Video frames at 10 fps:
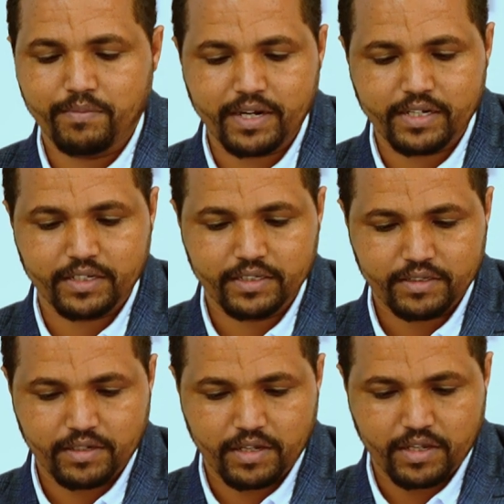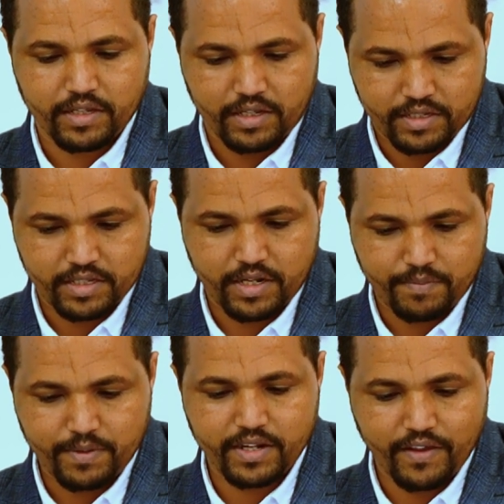burden, the
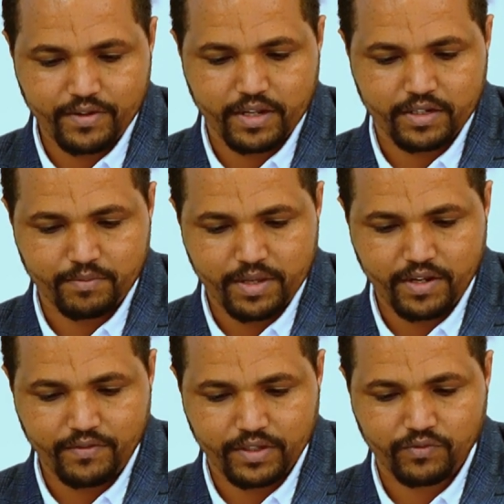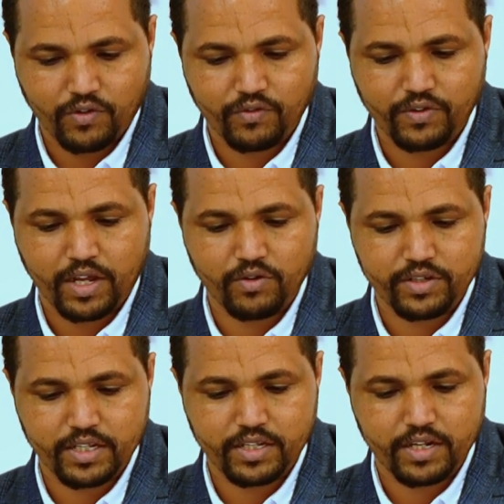triple dividend benefit of
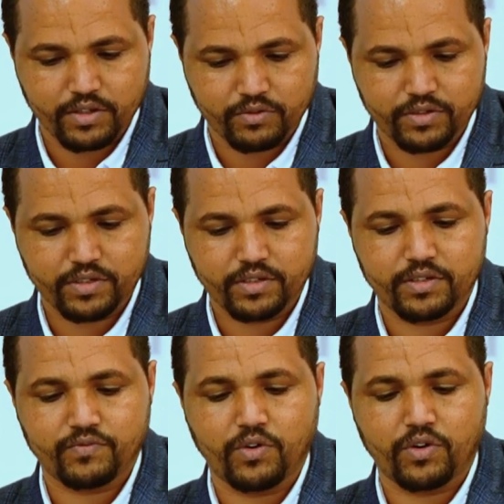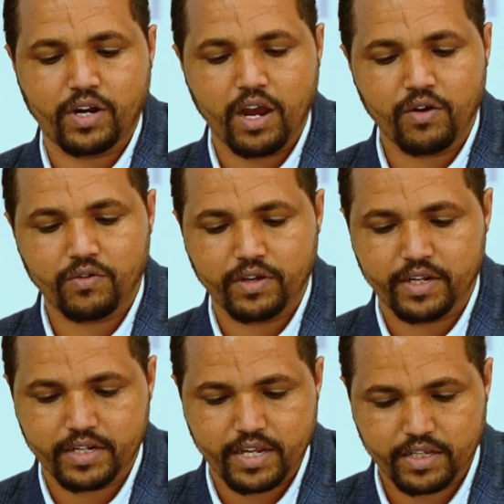adolescent and youth for now
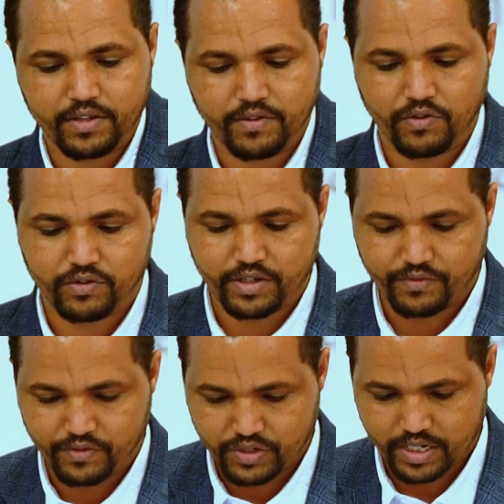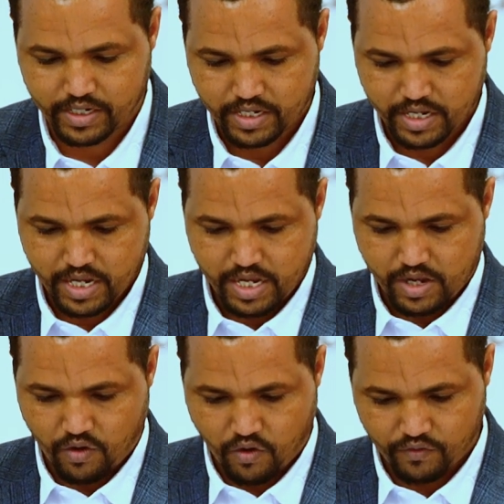and for the future
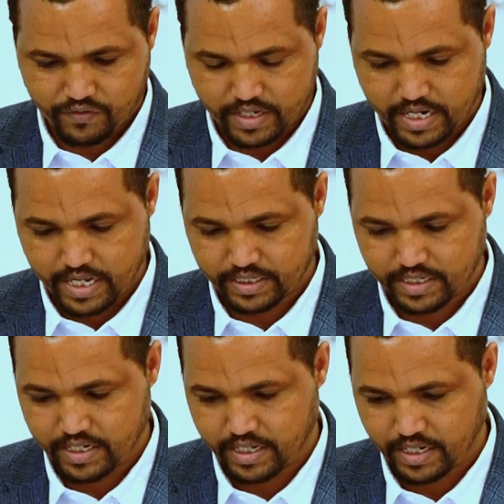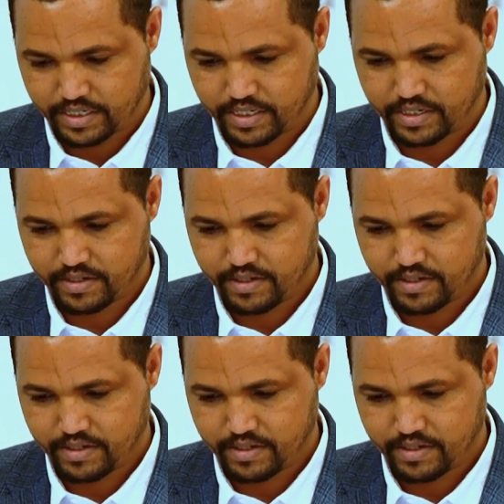of the next generation.